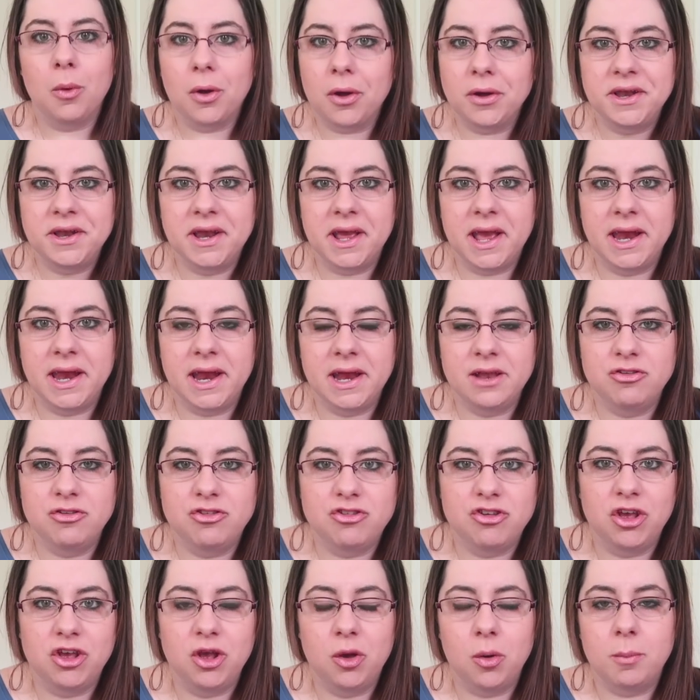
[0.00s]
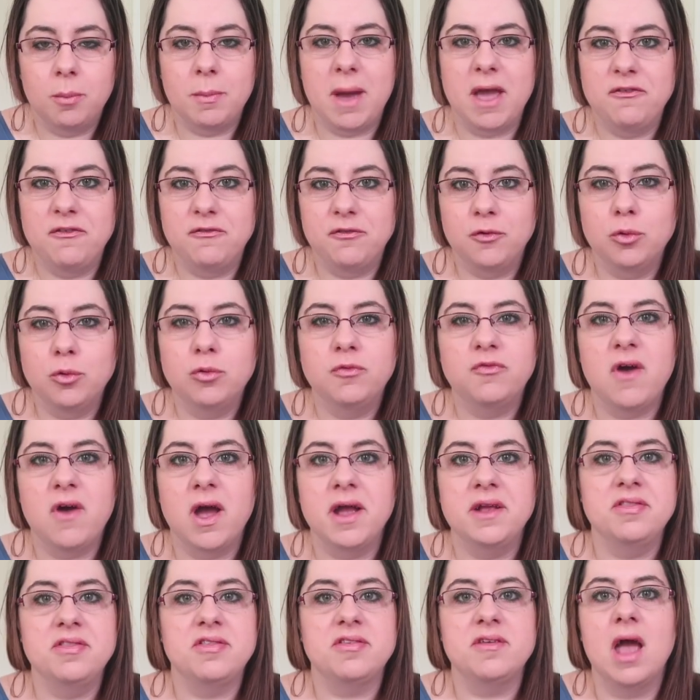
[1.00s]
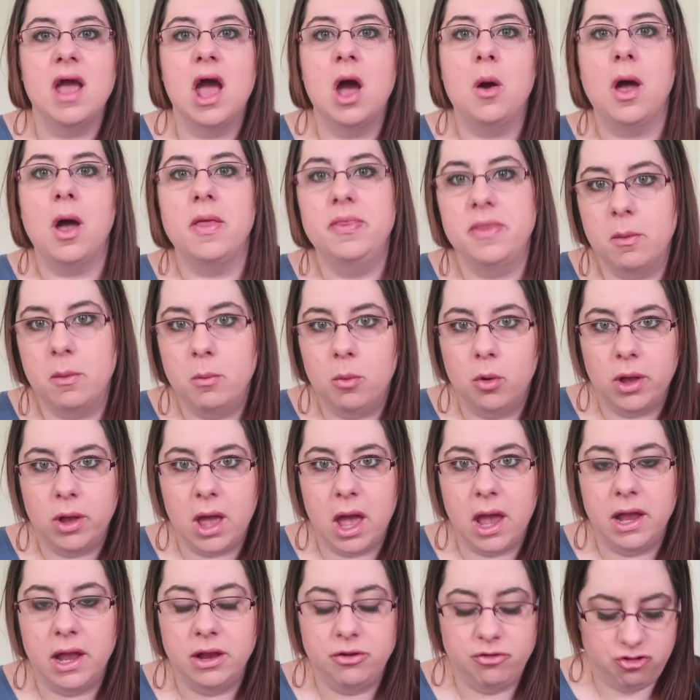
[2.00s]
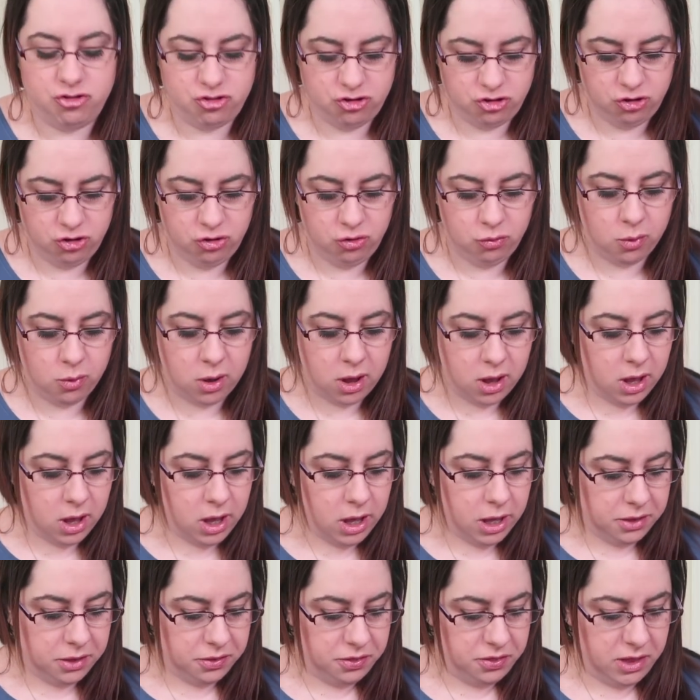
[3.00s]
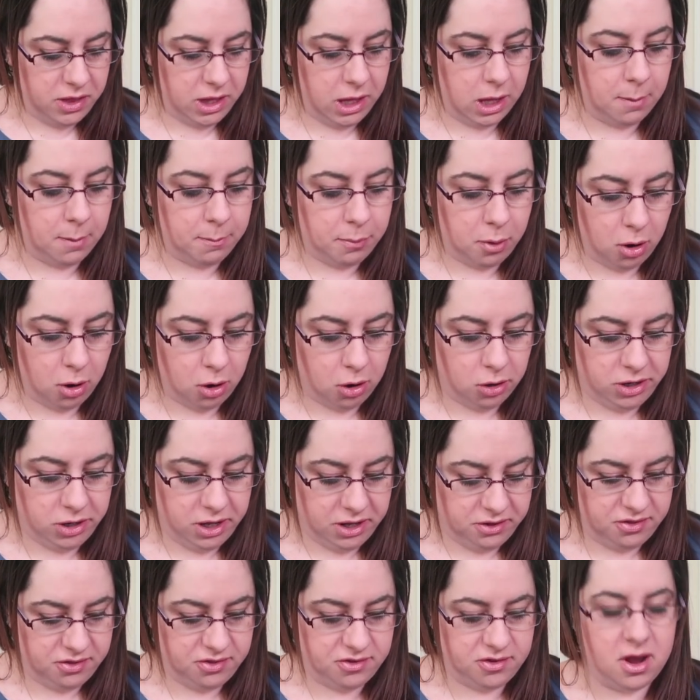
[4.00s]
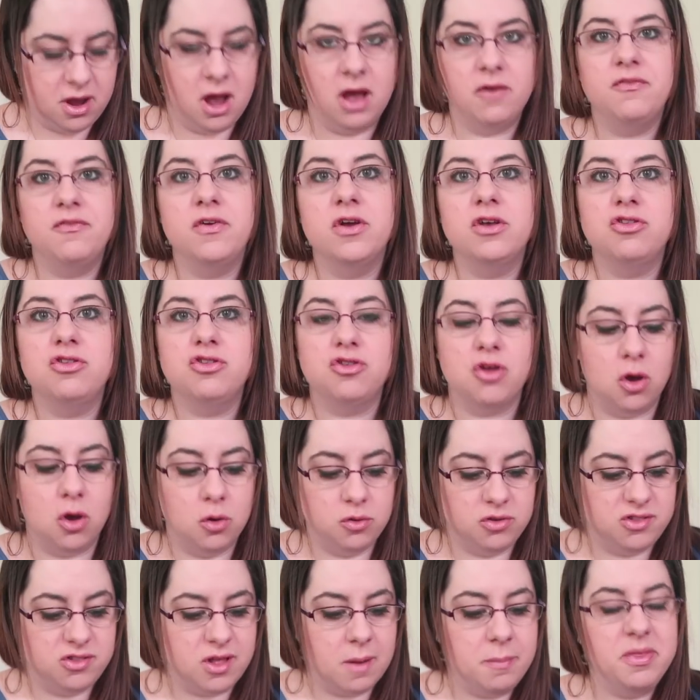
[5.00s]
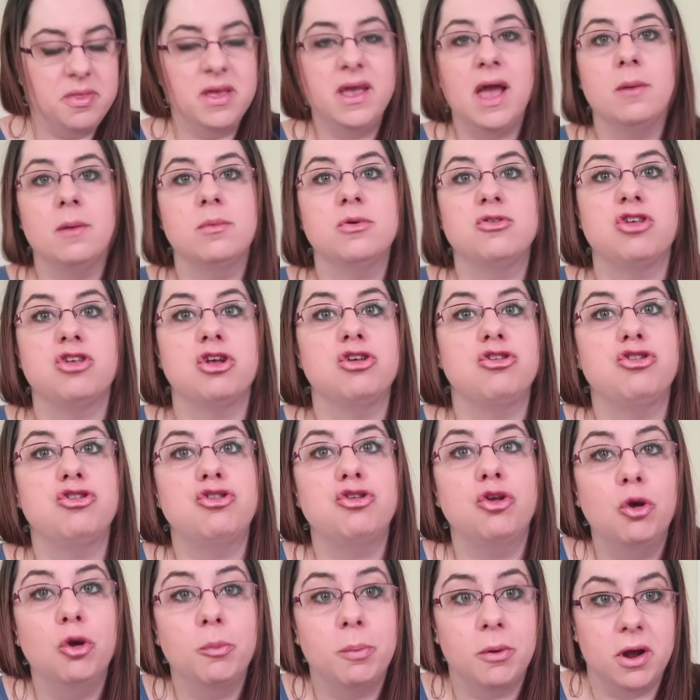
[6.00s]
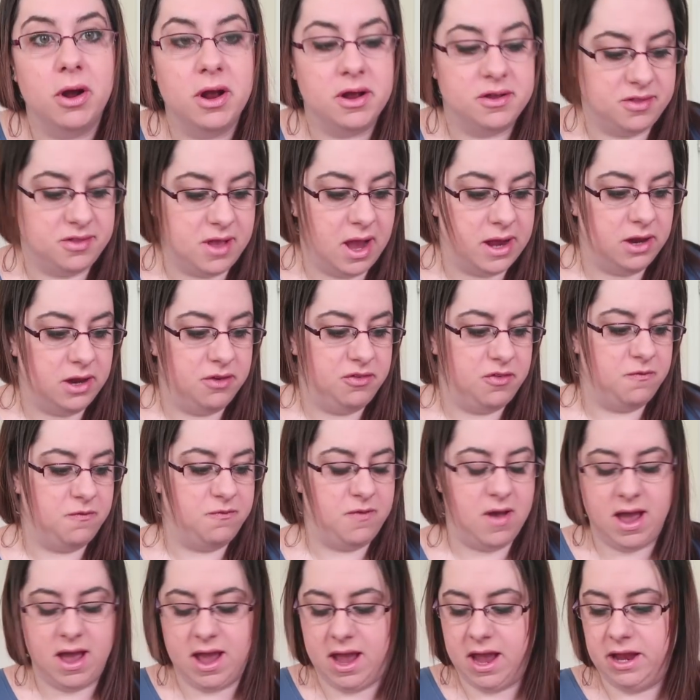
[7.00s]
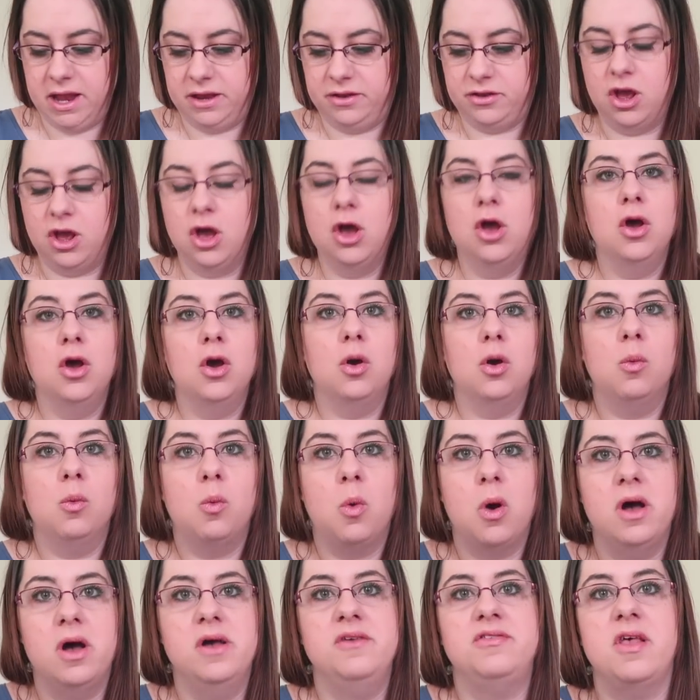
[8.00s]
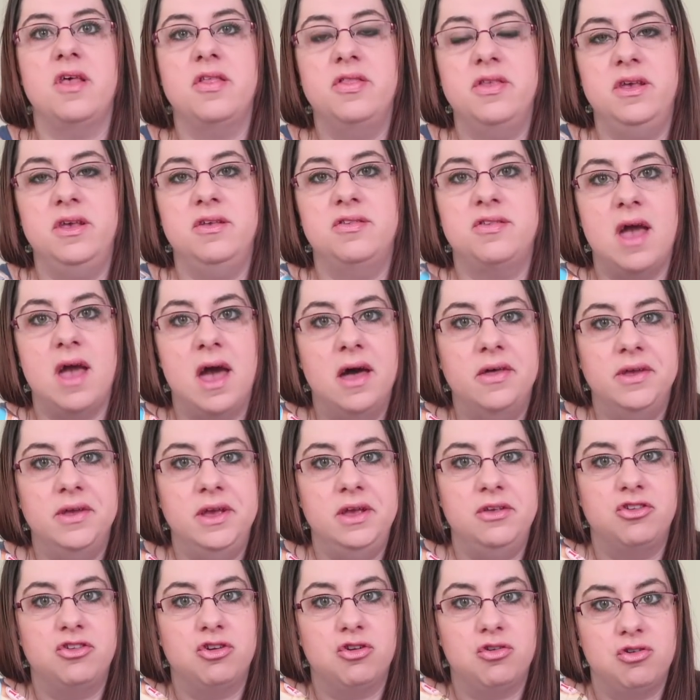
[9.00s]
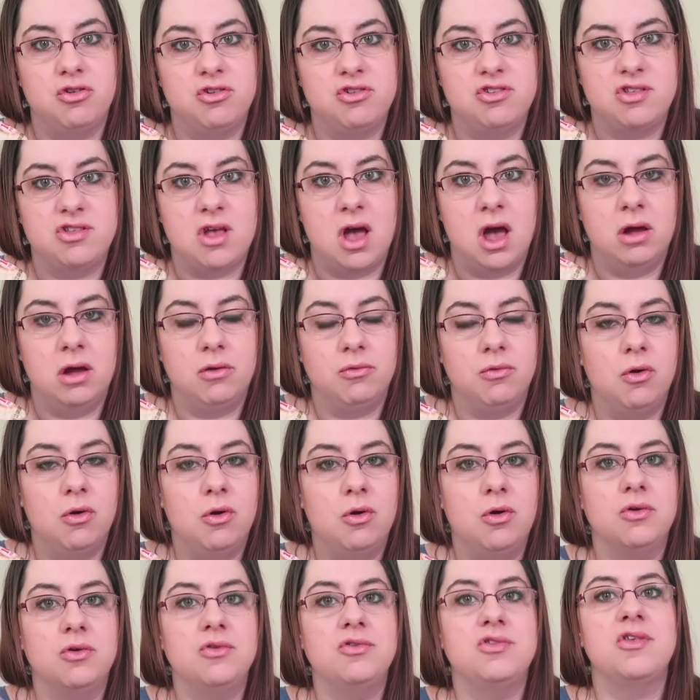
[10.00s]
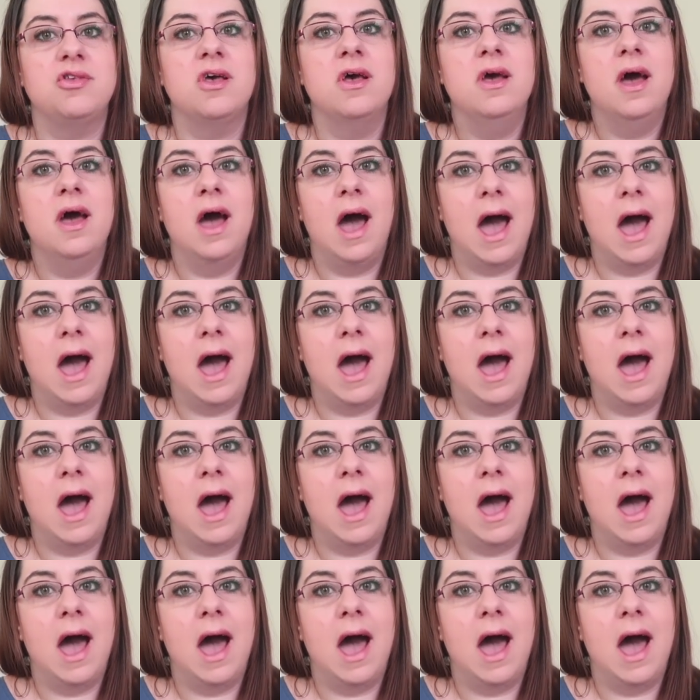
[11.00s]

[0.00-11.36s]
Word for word: We're going to get into my food finds now, and then we'll get into the party stuff. So something I was super excited to find was these Ellie's croissant rolls.